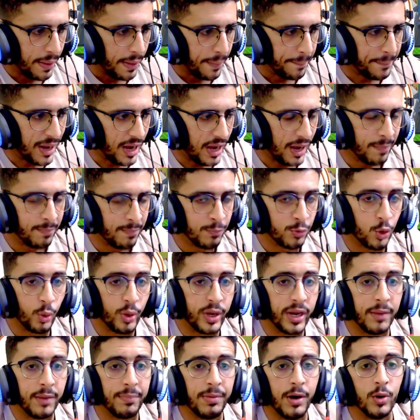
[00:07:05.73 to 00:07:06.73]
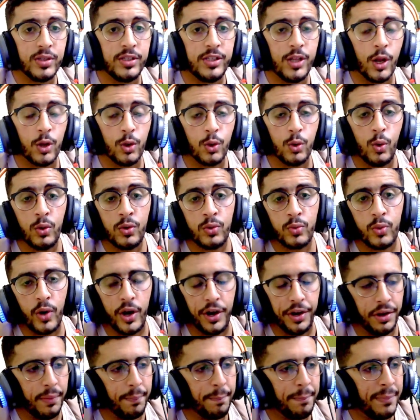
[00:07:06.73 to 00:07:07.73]
But I'm talking about the long
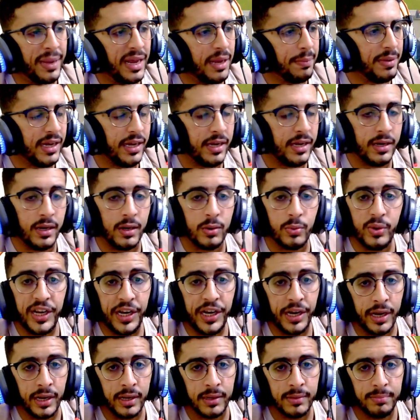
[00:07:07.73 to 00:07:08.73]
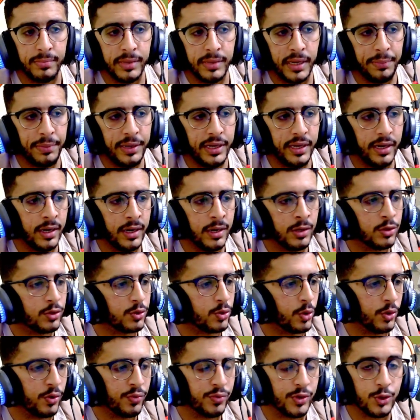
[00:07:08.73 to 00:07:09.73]
run, maybe in arena, maybe in
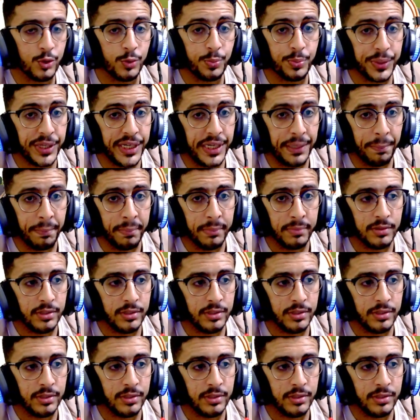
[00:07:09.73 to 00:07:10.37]
Throne of the Supreme.